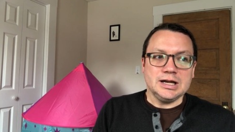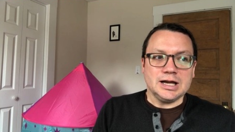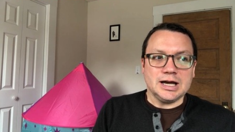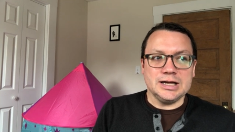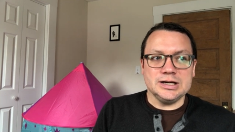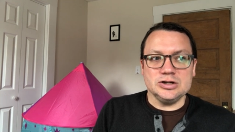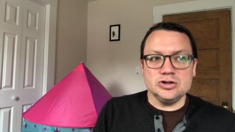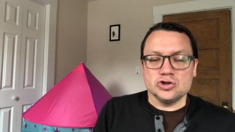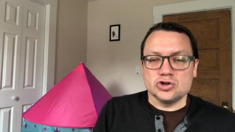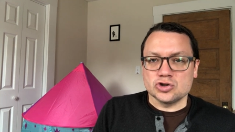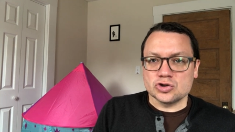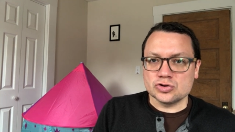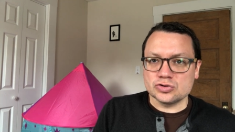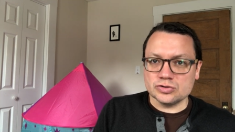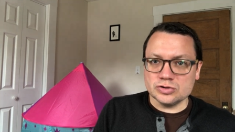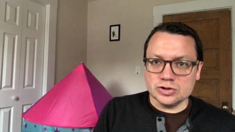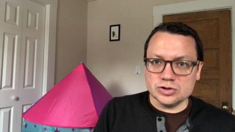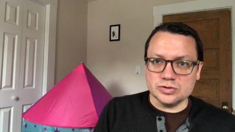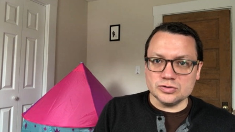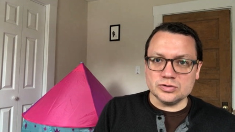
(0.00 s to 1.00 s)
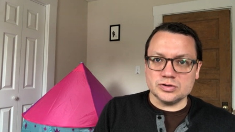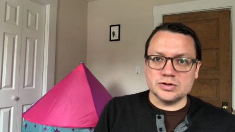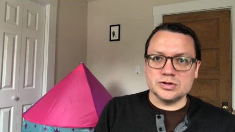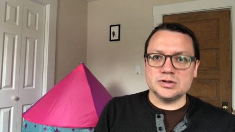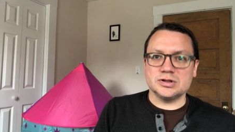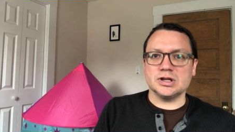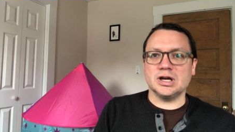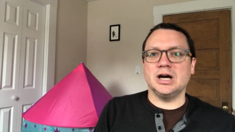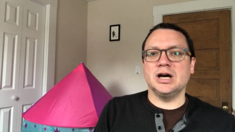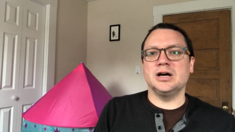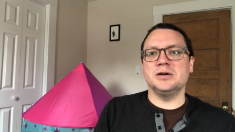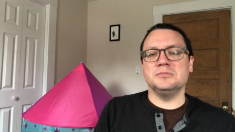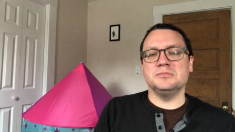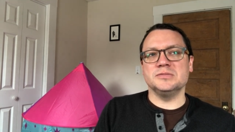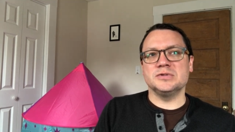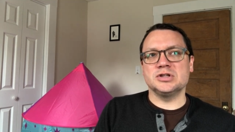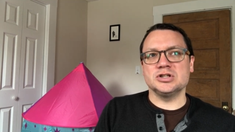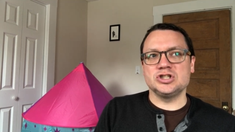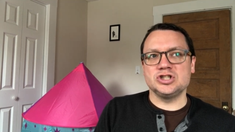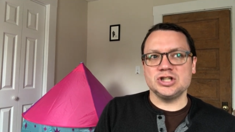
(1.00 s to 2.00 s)
And in truth,
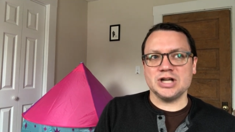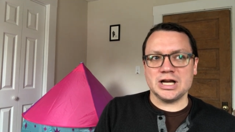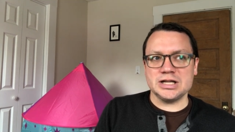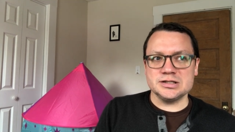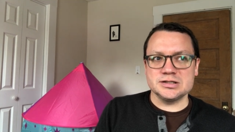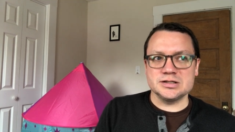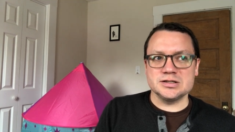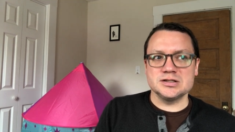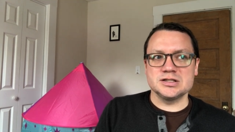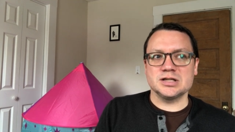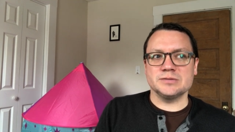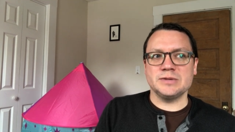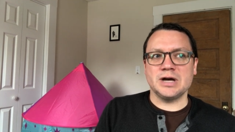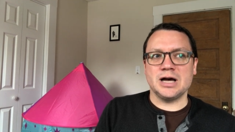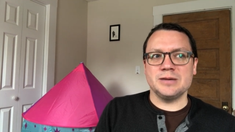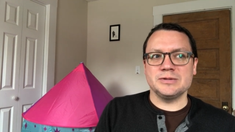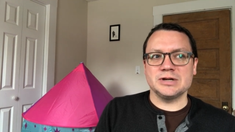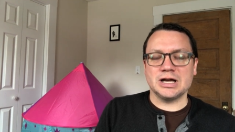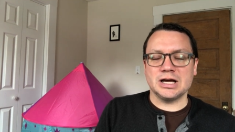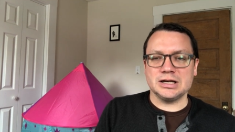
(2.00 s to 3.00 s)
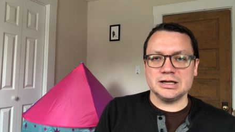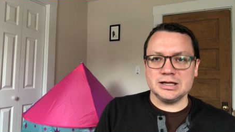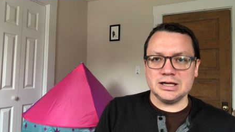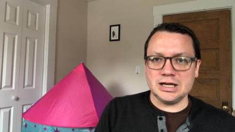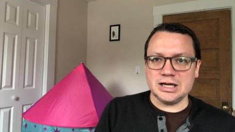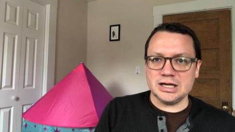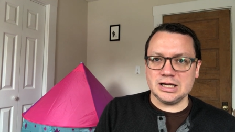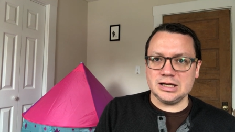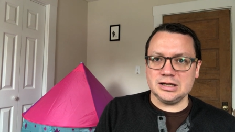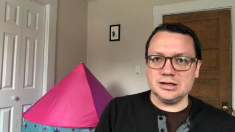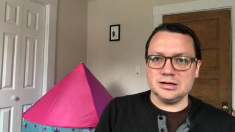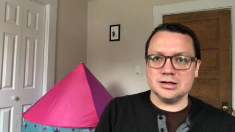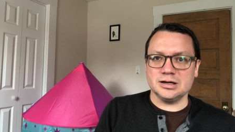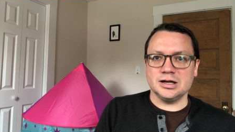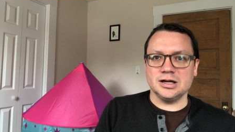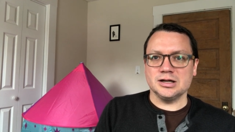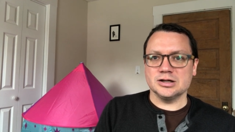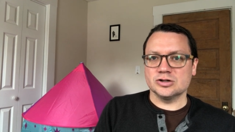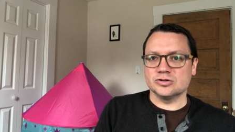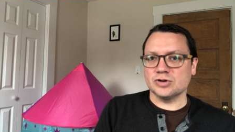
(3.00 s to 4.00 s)
um, the chances that Muhammad Ali,
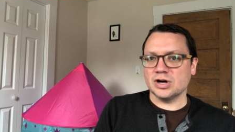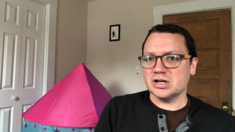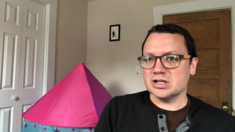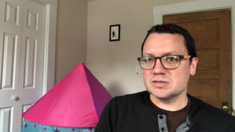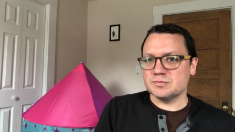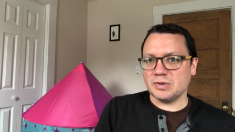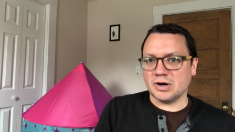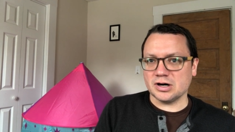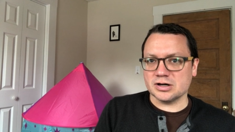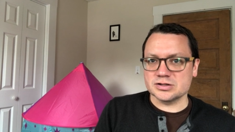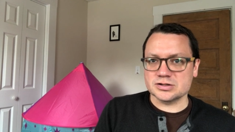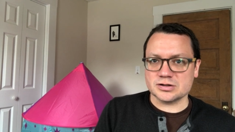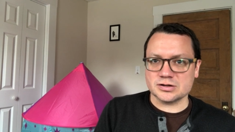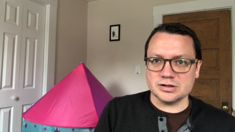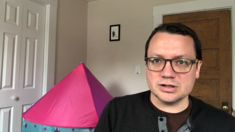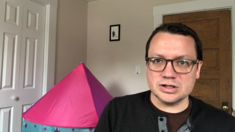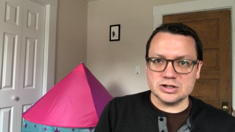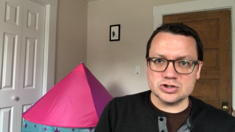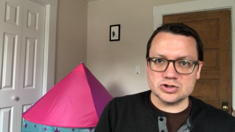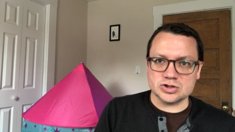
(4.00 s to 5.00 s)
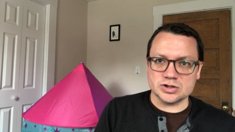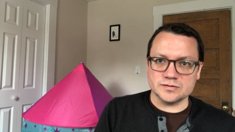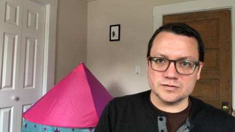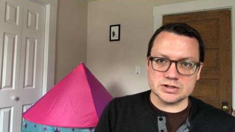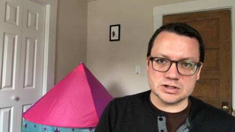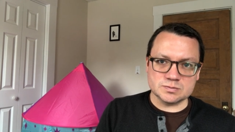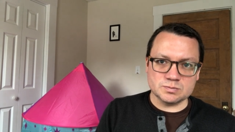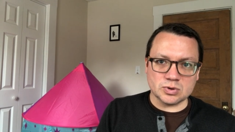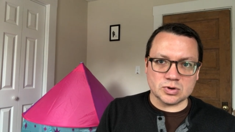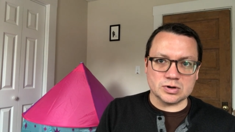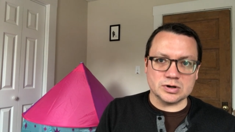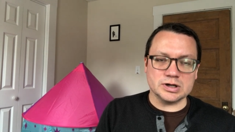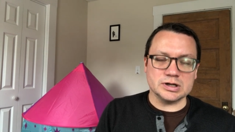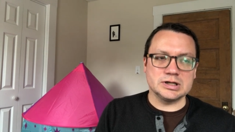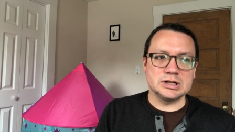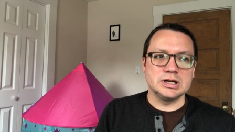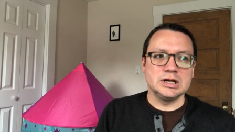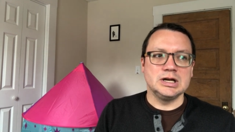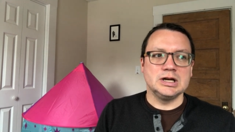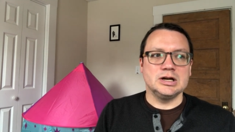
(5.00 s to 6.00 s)
uh, greatest boxer in the history of the
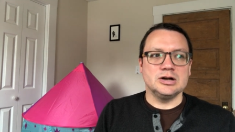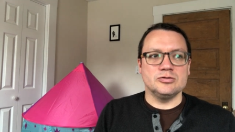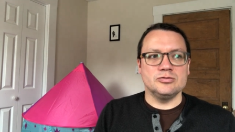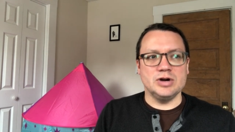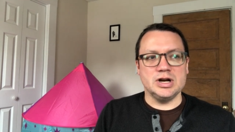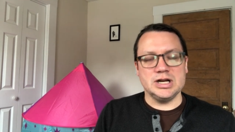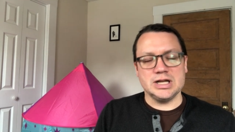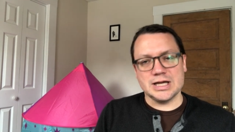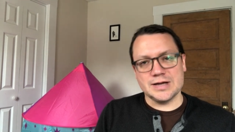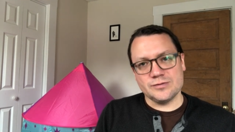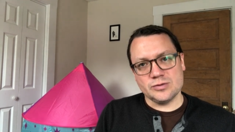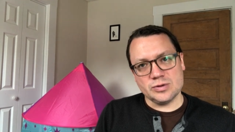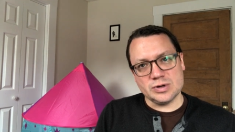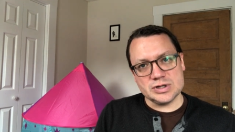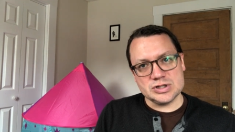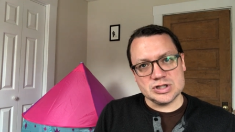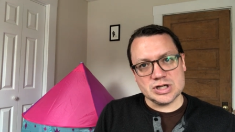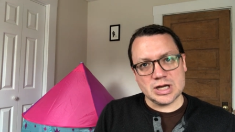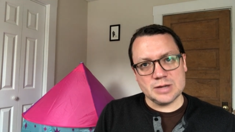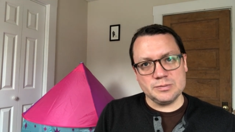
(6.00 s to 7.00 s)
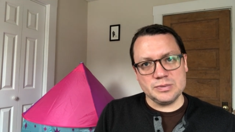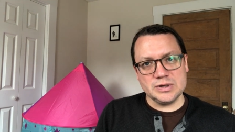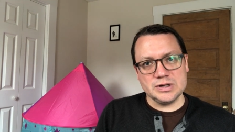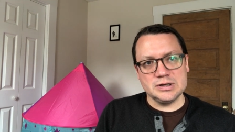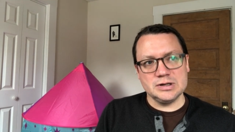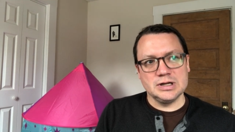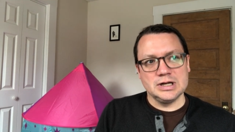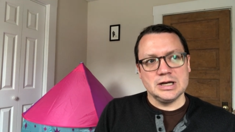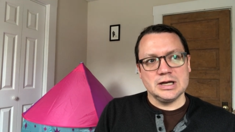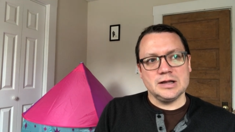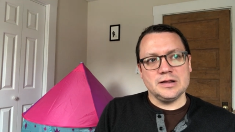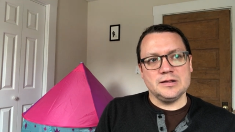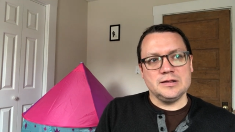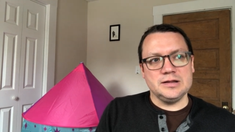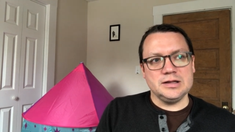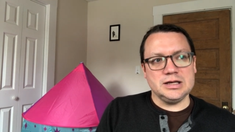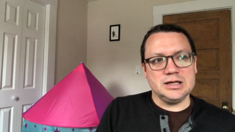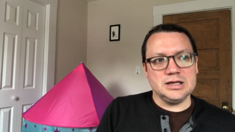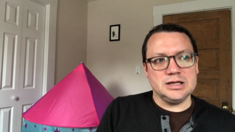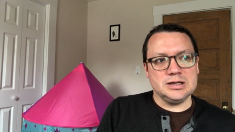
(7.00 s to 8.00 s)
sport, reigning heavyweight champion,
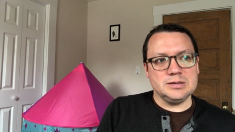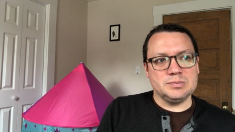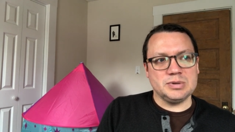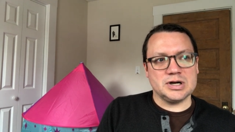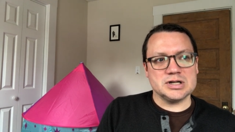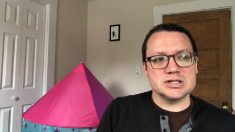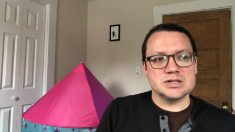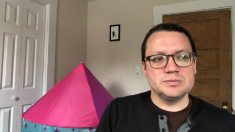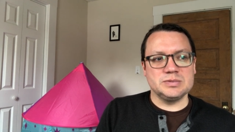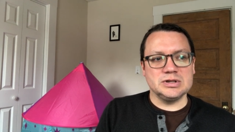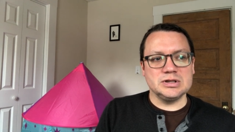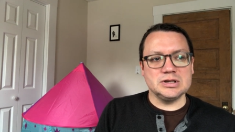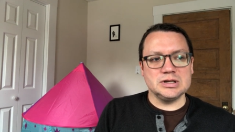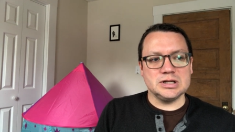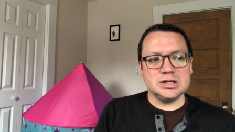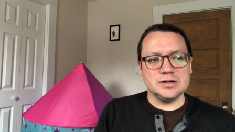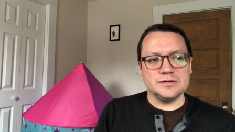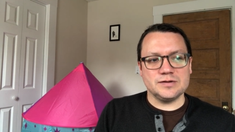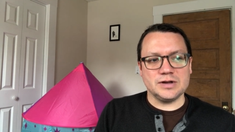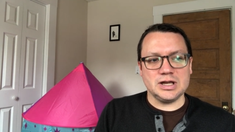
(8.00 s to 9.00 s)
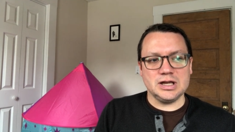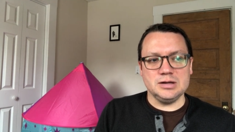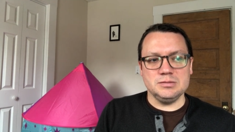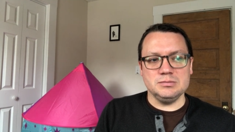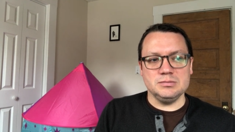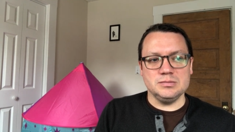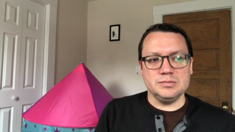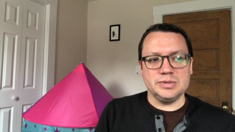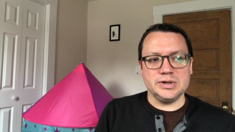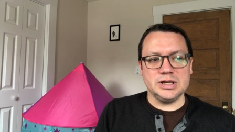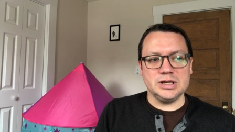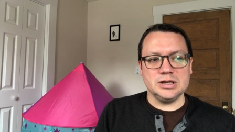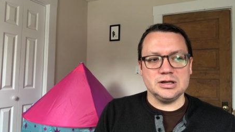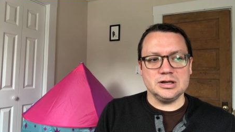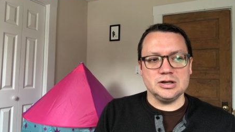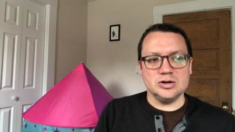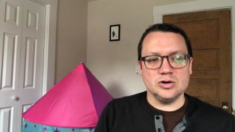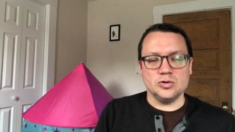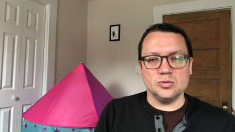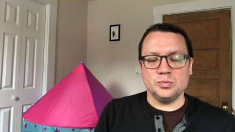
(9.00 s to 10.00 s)
the possibility of him
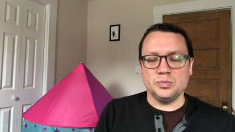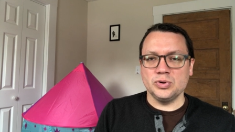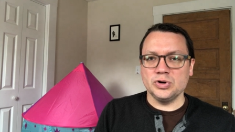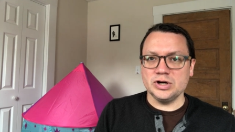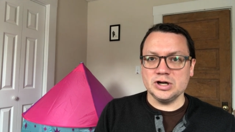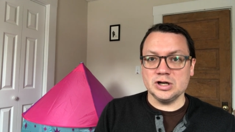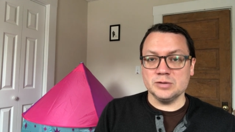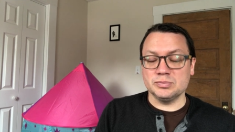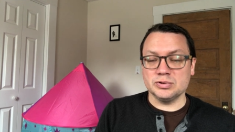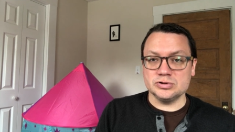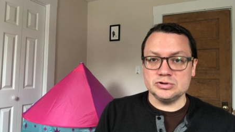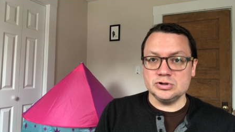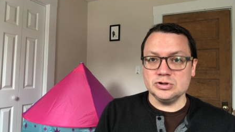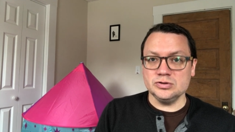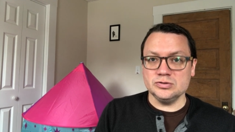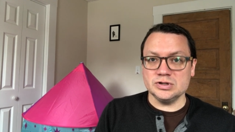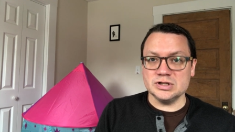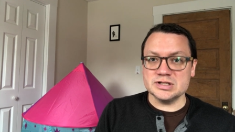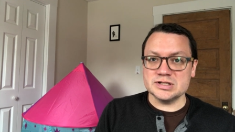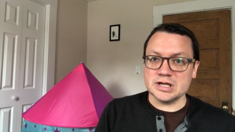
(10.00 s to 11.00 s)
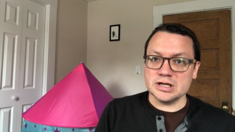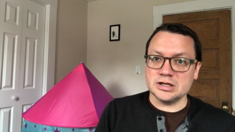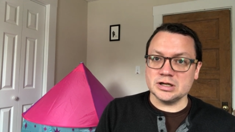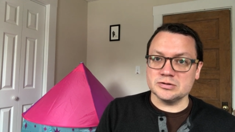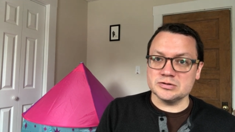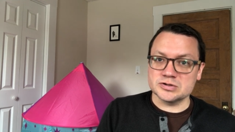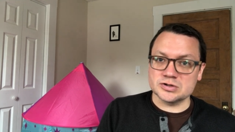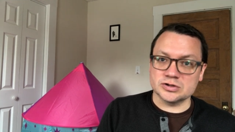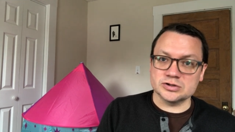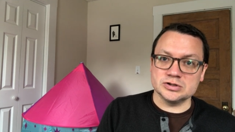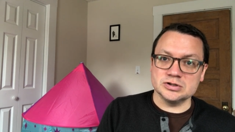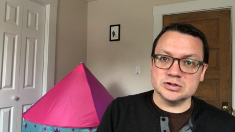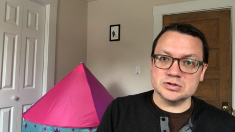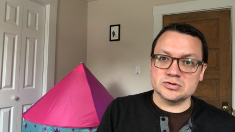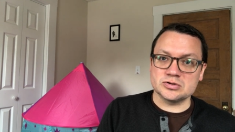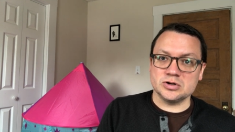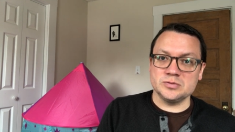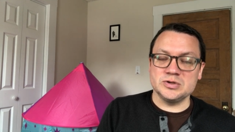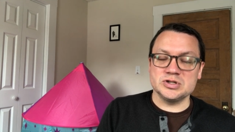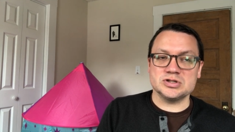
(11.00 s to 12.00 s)
being, you know, put in a platoon and sent out in search and
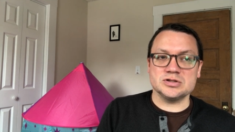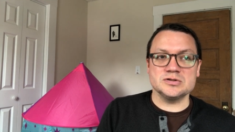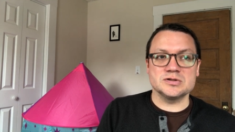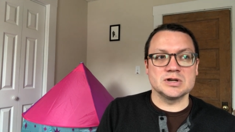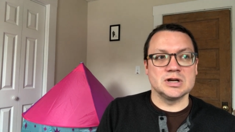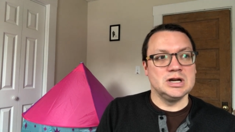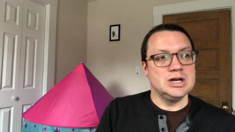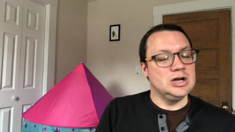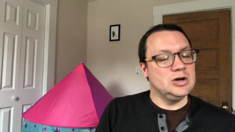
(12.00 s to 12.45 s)
destroy missions